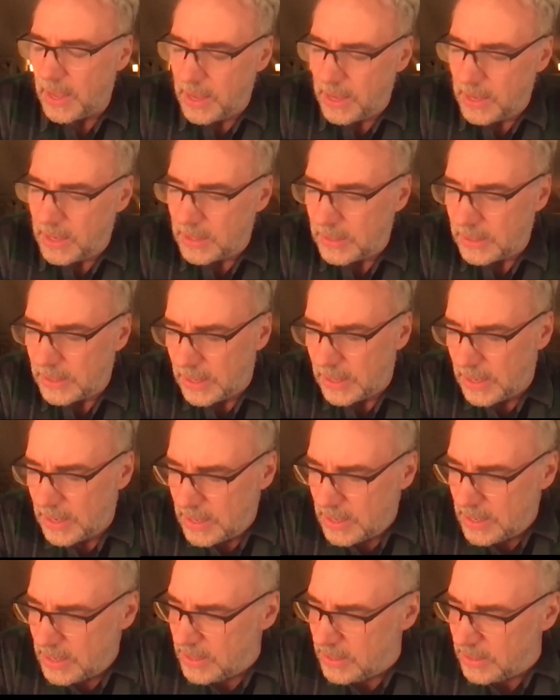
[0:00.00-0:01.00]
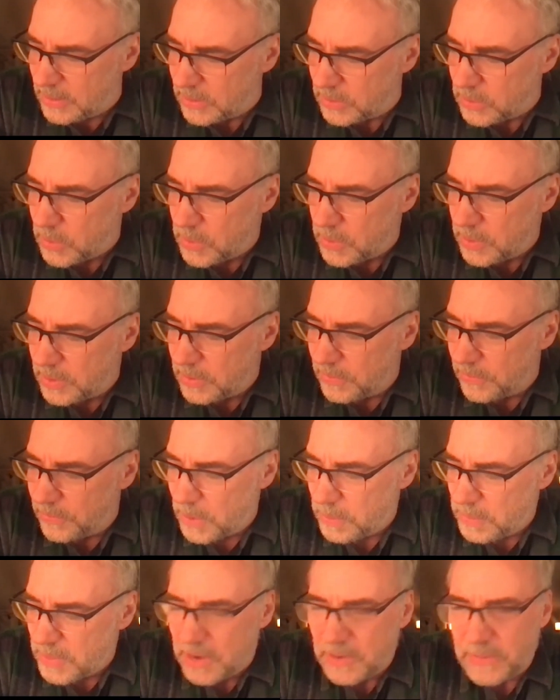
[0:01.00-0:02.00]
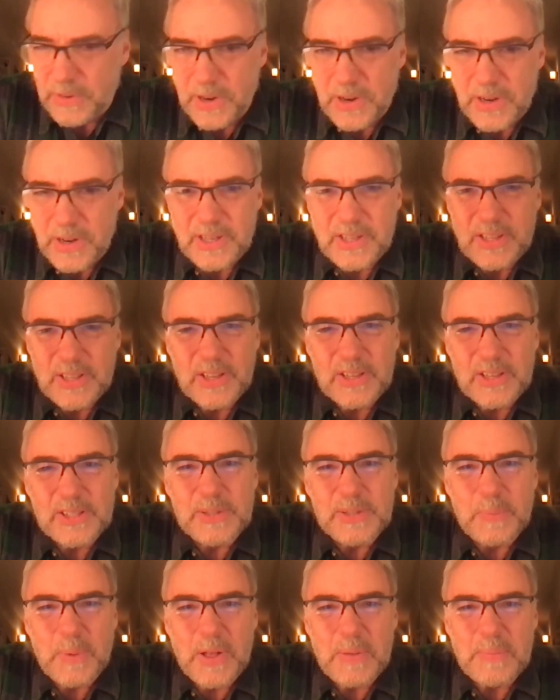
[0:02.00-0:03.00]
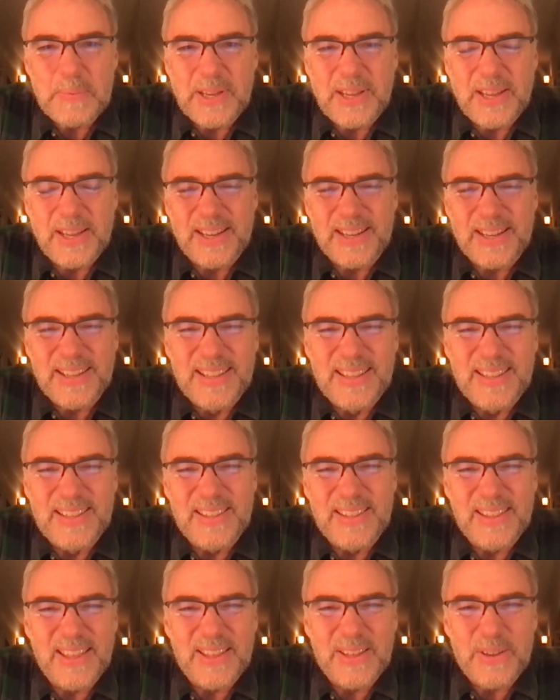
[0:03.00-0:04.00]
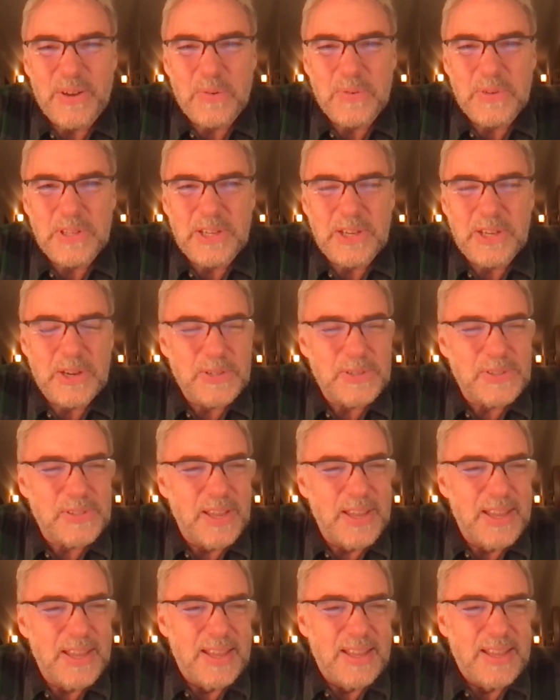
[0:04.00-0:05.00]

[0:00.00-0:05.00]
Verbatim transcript: And so, from that very uh, small beginning uh, over the years,